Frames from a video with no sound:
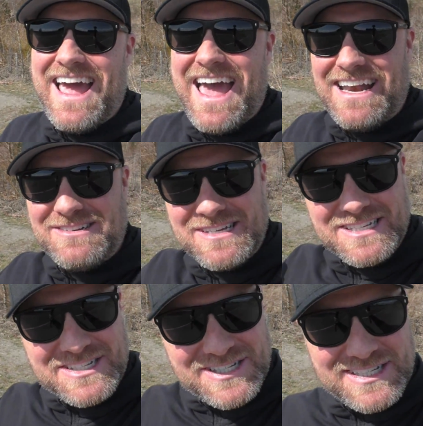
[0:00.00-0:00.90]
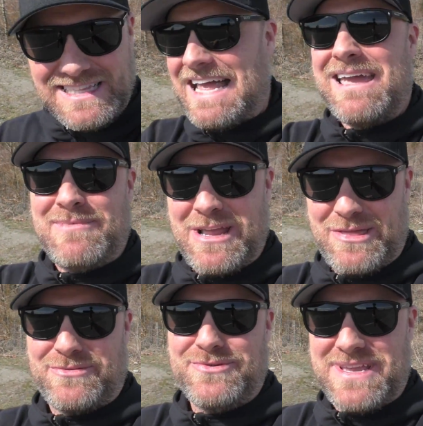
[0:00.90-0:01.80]
and slamming
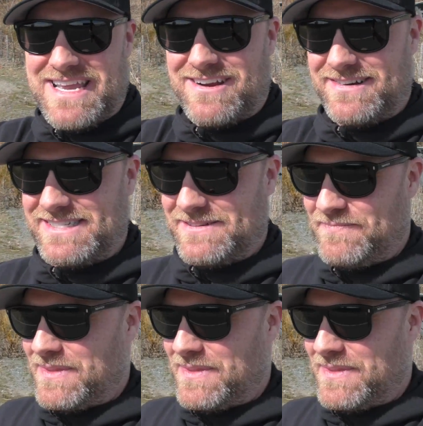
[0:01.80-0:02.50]
through gears.